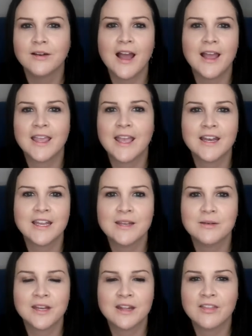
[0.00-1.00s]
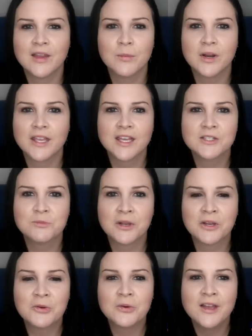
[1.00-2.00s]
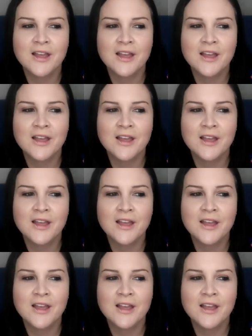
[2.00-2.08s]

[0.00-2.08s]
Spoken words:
I can't eat anything but a kids menu.